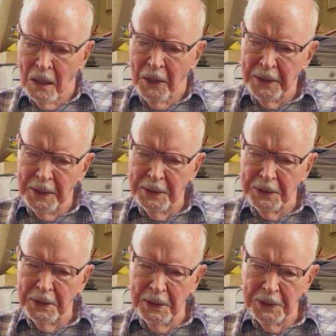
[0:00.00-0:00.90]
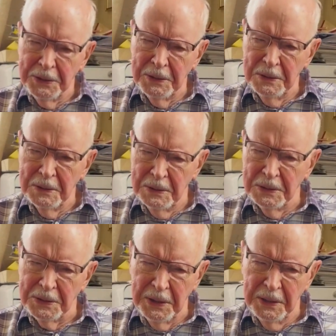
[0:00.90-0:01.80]

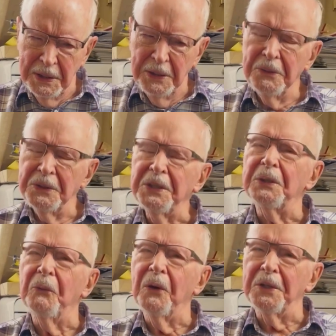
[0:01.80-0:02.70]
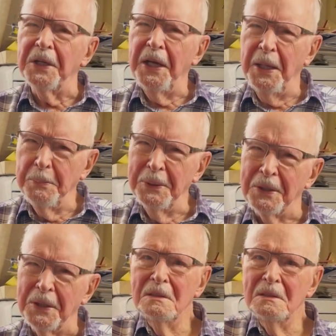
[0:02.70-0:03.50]
it's interesting what happened here.